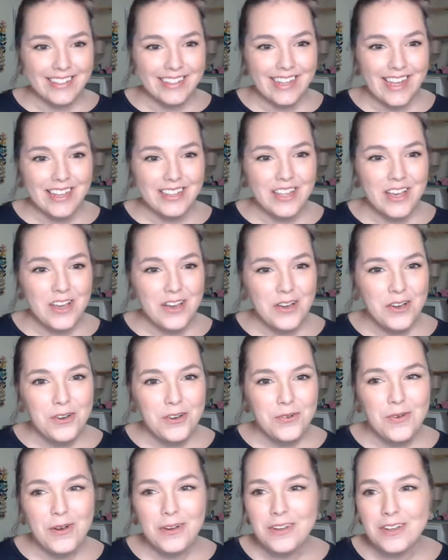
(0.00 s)
Hello,
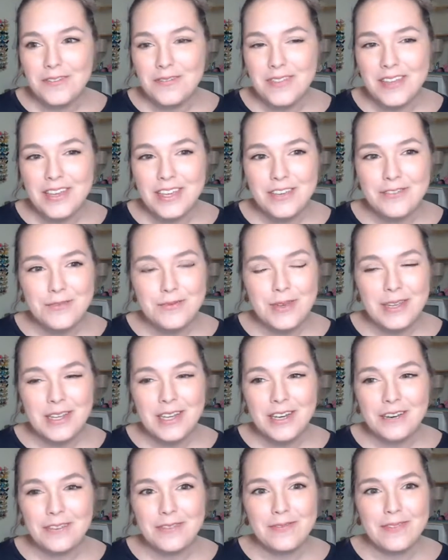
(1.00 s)
welcome. Thank you for being
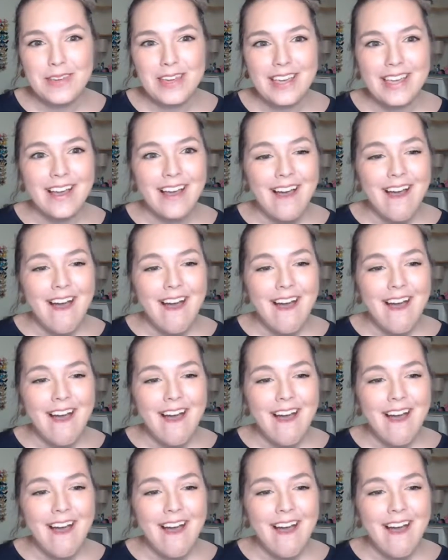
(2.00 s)
here with me.